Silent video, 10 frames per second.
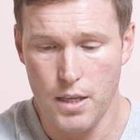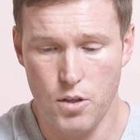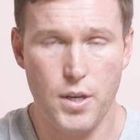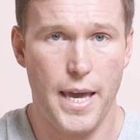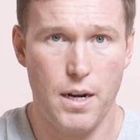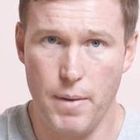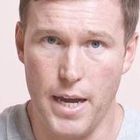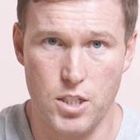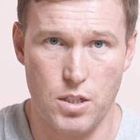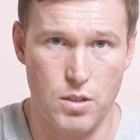You can
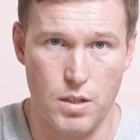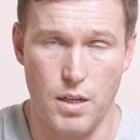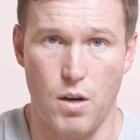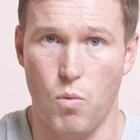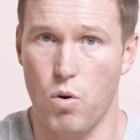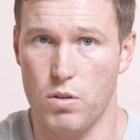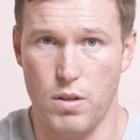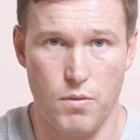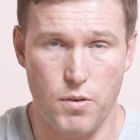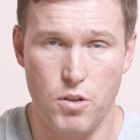imagine a world
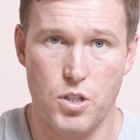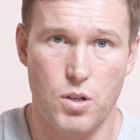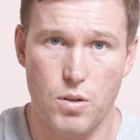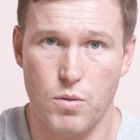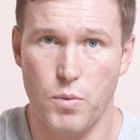in the future,